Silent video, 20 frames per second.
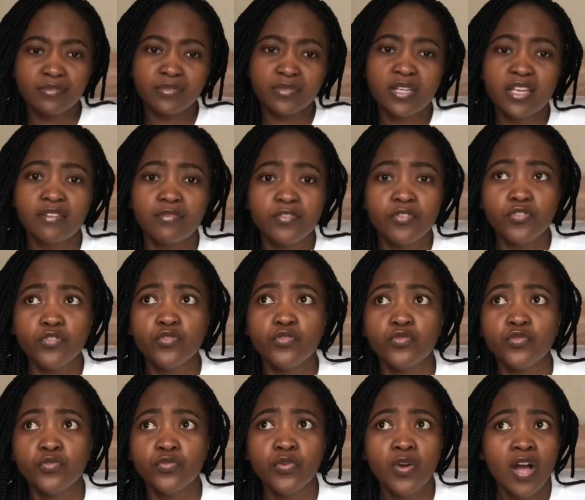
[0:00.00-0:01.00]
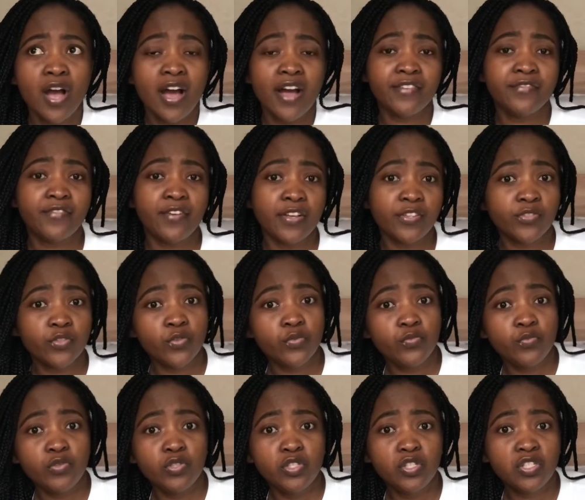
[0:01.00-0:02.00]
giving you advice on
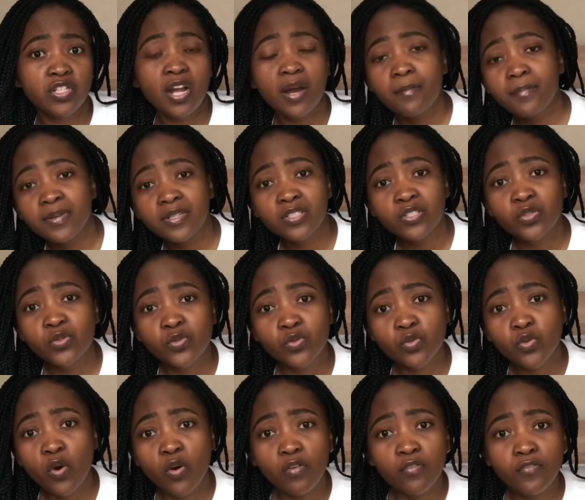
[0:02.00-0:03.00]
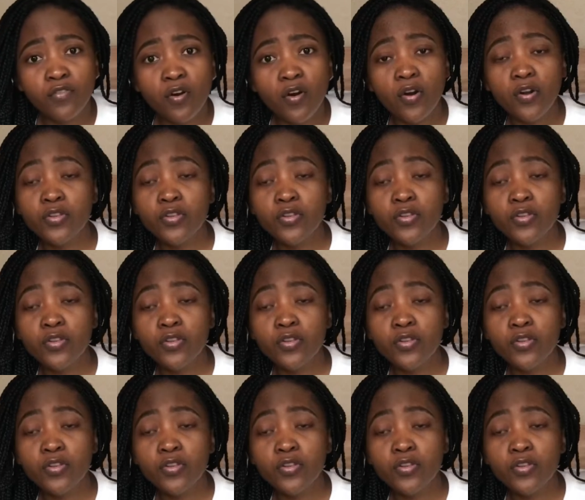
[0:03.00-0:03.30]
which companies to go for.